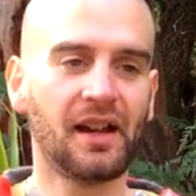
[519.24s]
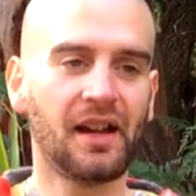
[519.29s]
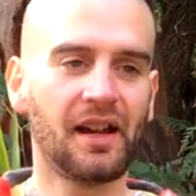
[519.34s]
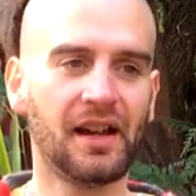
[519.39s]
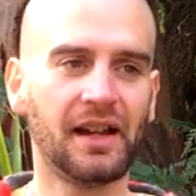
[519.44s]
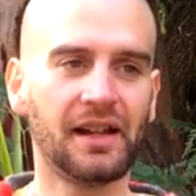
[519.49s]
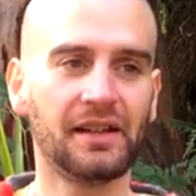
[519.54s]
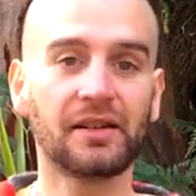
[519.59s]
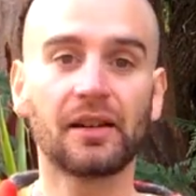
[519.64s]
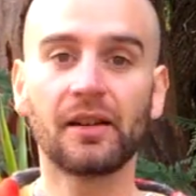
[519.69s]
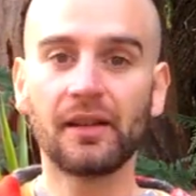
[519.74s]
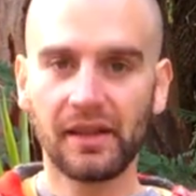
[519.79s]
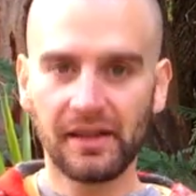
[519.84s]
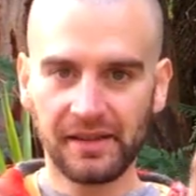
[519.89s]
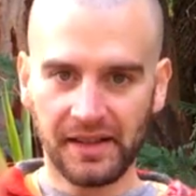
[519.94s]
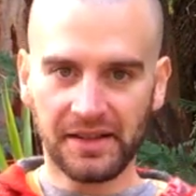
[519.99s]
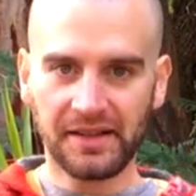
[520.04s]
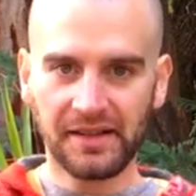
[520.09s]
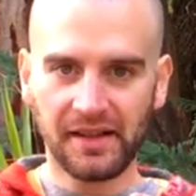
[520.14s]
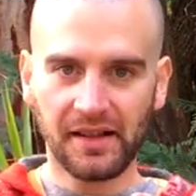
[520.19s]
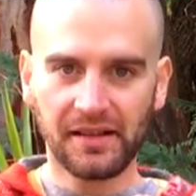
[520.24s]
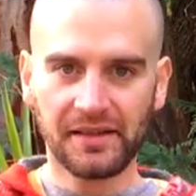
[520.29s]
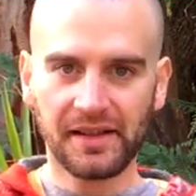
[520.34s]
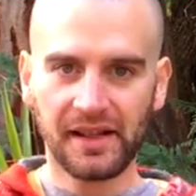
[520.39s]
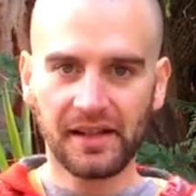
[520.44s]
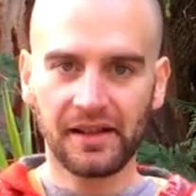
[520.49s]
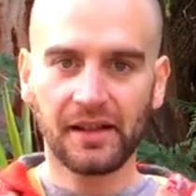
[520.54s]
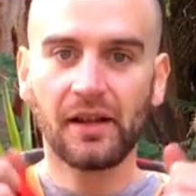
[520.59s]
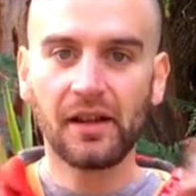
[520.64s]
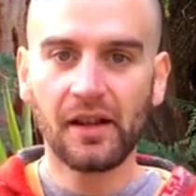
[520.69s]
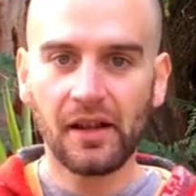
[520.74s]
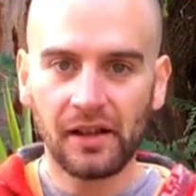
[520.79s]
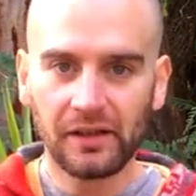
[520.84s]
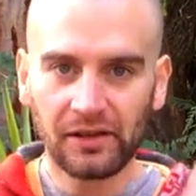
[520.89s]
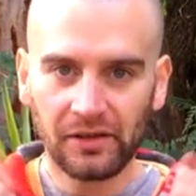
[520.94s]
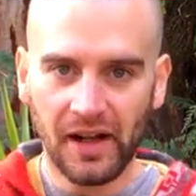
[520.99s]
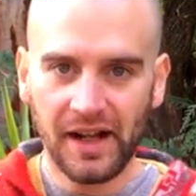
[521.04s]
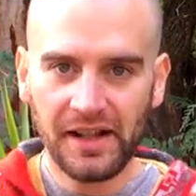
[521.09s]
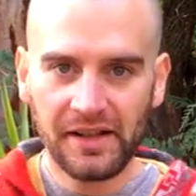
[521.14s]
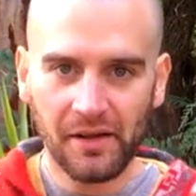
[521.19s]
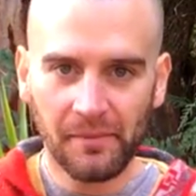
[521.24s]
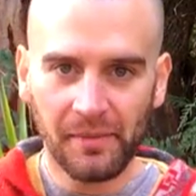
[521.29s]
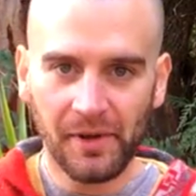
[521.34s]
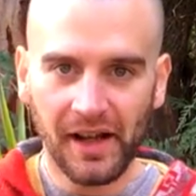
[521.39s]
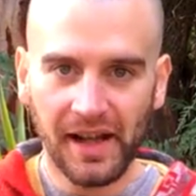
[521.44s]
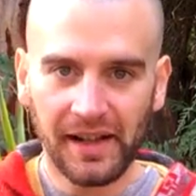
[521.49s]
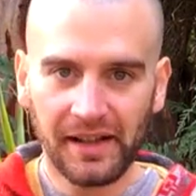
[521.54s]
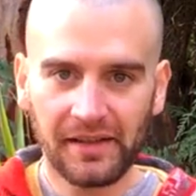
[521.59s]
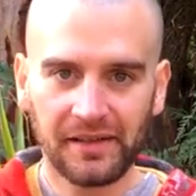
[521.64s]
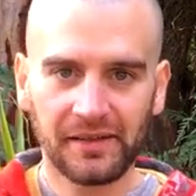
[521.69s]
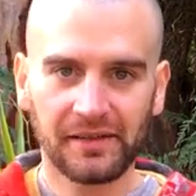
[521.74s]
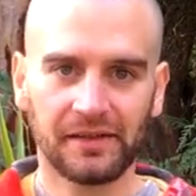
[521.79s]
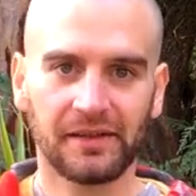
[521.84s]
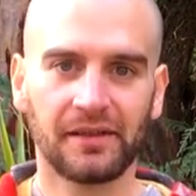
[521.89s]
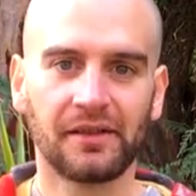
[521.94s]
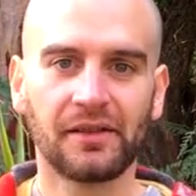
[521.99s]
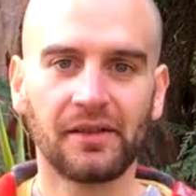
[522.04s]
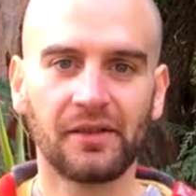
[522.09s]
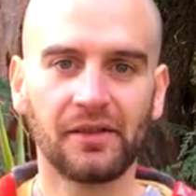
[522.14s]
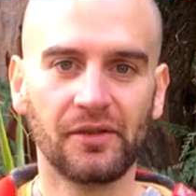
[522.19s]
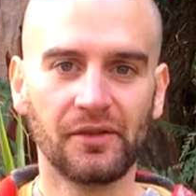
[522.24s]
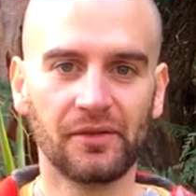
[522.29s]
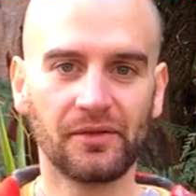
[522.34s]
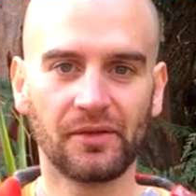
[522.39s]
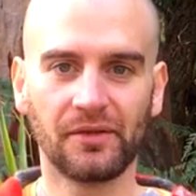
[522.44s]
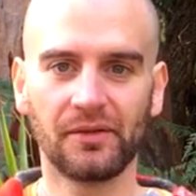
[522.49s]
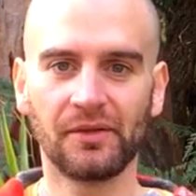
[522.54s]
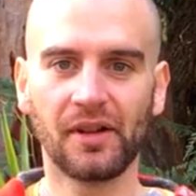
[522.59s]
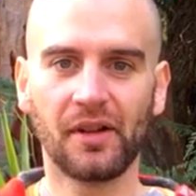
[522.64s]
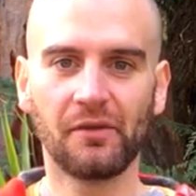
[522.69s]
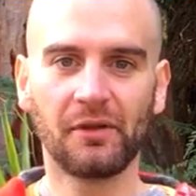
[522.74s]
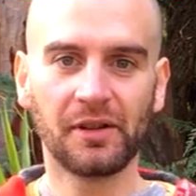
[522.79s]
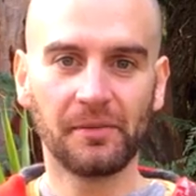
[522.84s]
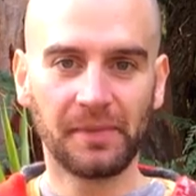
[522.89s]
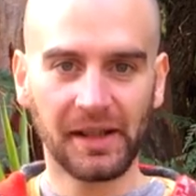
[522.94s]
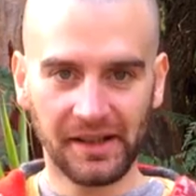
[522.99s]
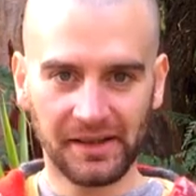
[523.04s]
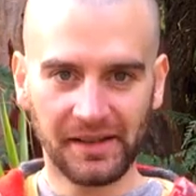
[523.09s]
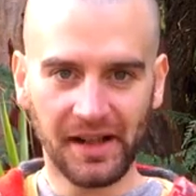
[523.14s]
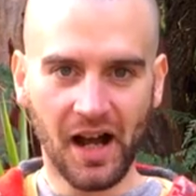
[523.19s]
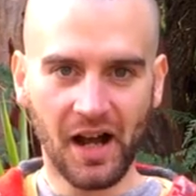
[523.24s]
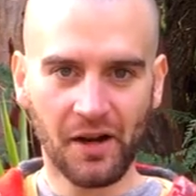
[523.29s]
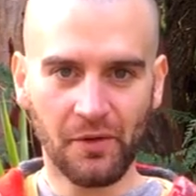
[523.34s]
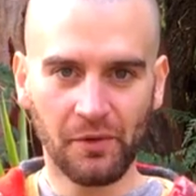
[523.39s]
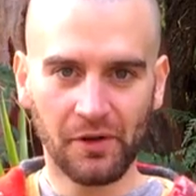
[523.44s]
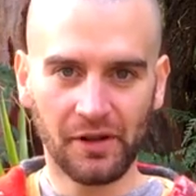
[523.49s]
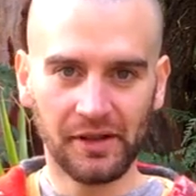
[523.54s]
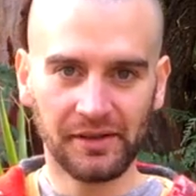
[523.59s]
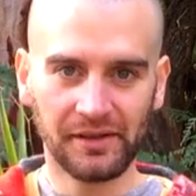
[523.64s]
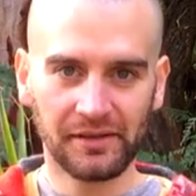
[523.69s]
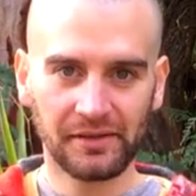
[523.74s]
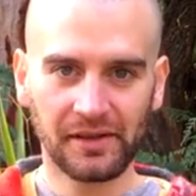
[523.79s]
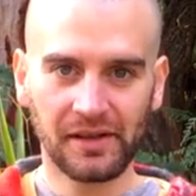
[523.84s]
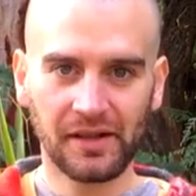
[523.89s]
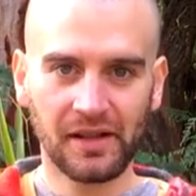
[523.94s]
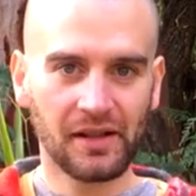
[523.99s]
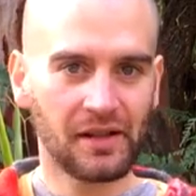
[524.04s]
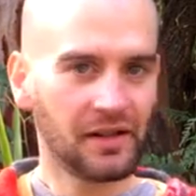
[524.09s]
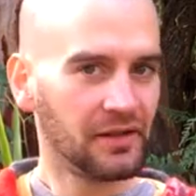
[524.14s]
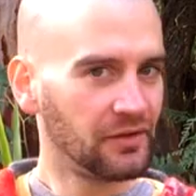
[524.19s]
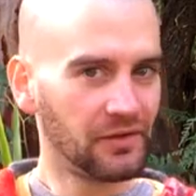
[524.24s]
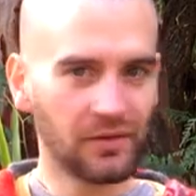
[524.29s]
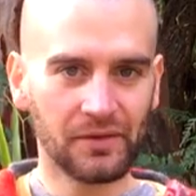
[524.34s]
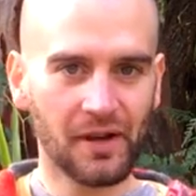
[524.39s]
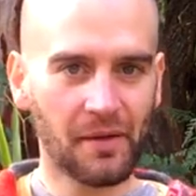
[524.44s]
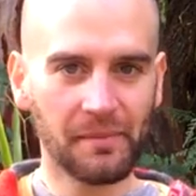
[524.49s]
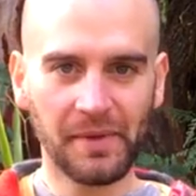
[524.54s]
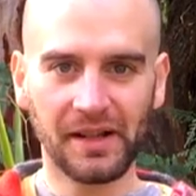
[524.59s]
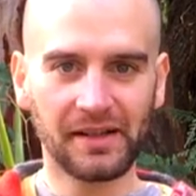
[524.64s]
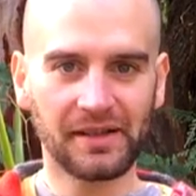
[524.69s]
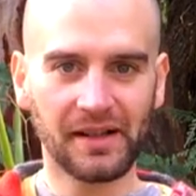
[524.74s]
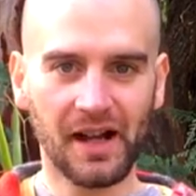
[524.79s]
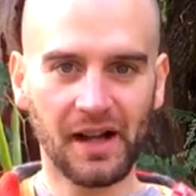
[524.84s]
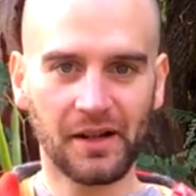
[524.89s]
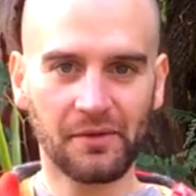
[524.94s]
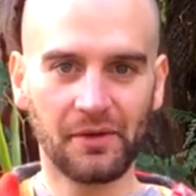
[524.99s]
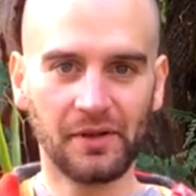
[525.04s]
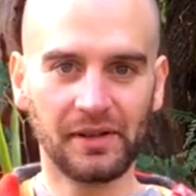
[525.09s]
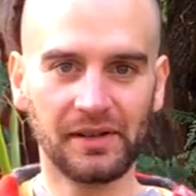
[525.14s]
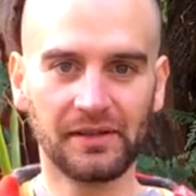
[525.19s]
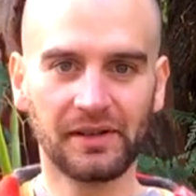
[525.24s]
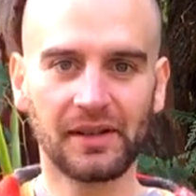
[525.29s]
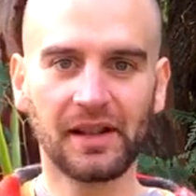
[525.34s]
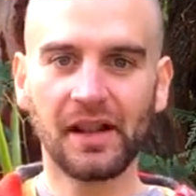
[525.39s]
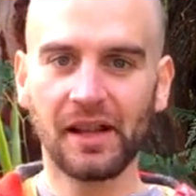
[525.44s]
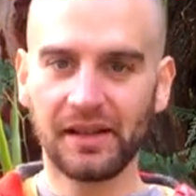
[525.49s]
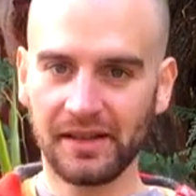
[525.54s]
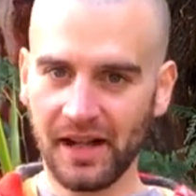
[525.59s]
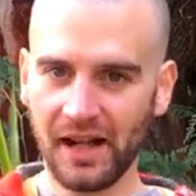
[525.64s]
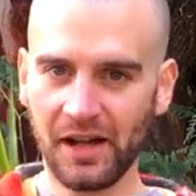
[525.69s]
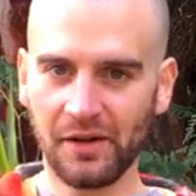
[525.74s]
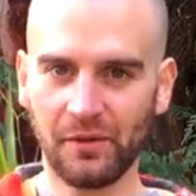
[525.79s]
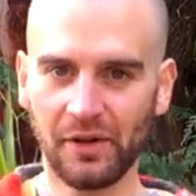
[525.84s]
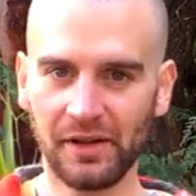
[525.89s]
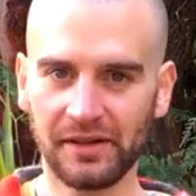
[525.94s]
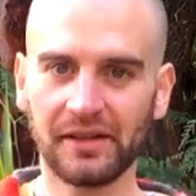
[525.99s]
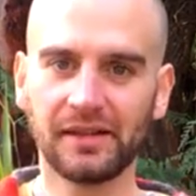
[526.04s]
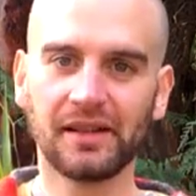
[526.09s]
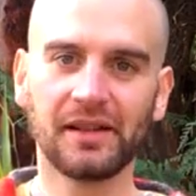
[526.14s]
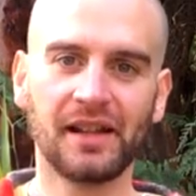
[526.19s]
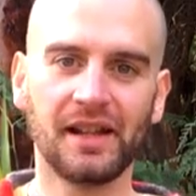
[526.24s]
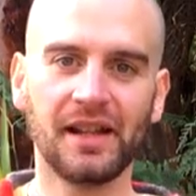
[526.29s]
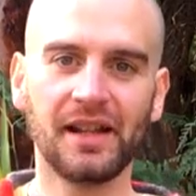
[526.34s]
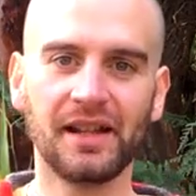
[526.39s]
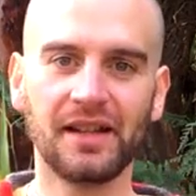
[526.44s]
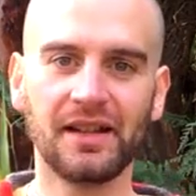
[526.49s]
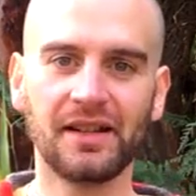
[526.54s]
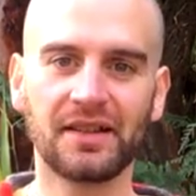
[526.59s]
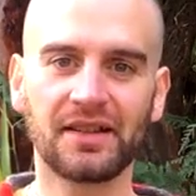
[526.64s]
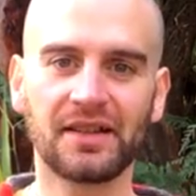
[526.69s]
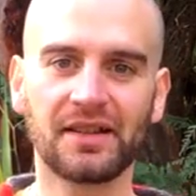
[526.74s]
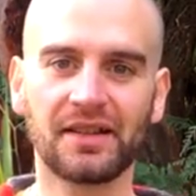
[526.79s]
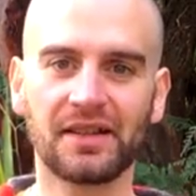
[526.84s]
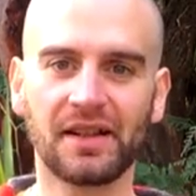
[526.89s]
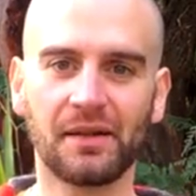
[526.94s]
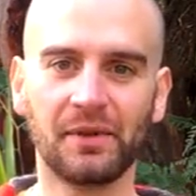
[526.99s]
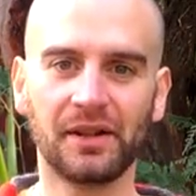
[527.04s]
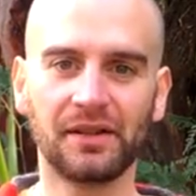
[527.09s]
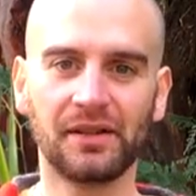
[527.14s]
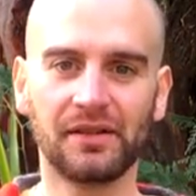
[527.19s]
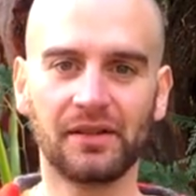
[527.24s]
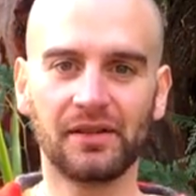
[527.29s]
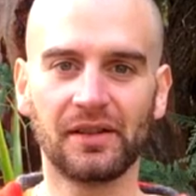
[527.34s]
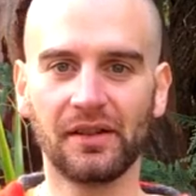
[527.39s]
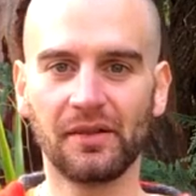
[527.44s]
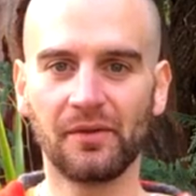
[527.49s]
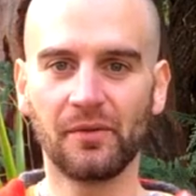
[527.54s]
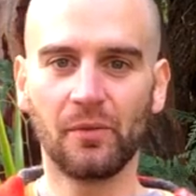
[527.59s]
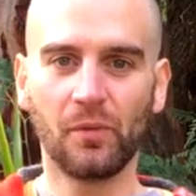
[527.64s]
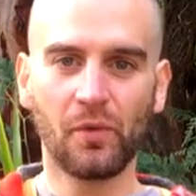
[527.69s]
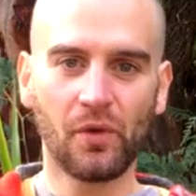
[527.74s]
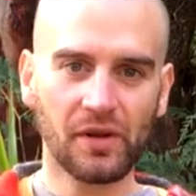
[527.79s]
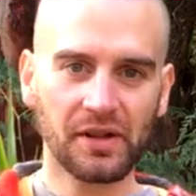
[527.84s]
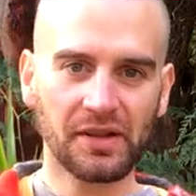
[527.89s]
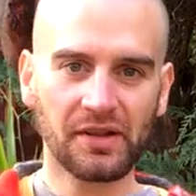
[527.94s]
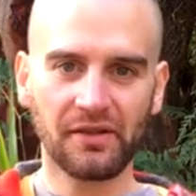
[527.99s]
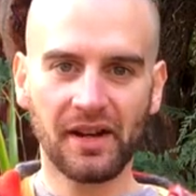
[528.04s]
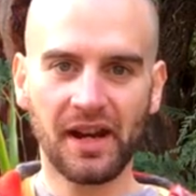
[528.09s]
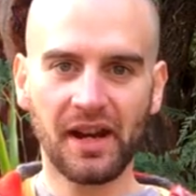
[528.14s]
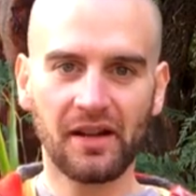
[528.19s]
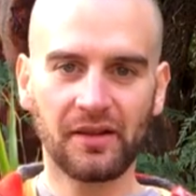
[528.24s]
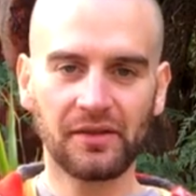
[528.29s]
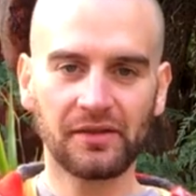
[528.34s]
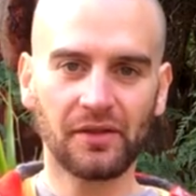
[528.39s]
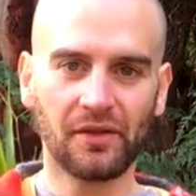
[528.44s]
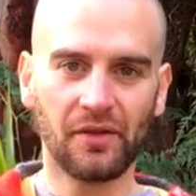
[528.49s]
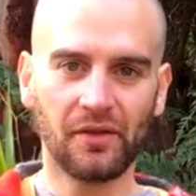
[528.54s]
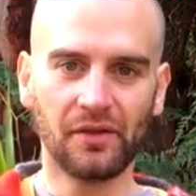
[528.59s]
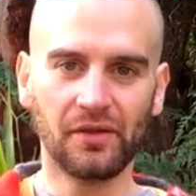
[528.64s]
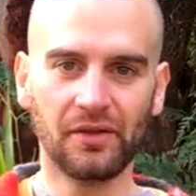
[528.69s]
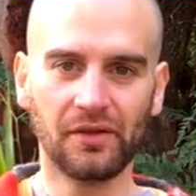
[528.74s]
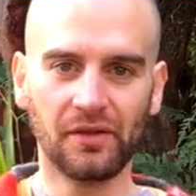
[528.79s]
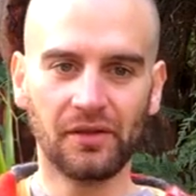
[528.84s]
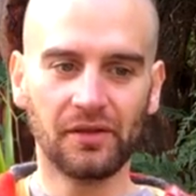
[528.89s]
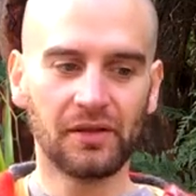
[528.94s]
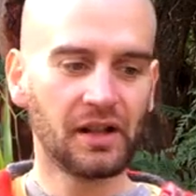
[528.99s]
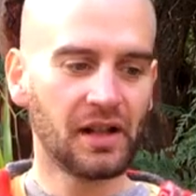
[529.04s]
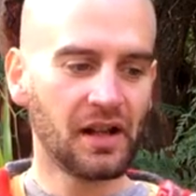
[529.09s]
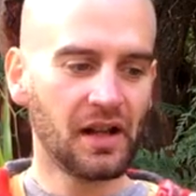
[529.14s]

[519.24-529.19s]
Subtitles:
And that's another thing, light your bike. You do not want to be a darkwad. Do not be a darkwad. Darkwad is someone that walks around or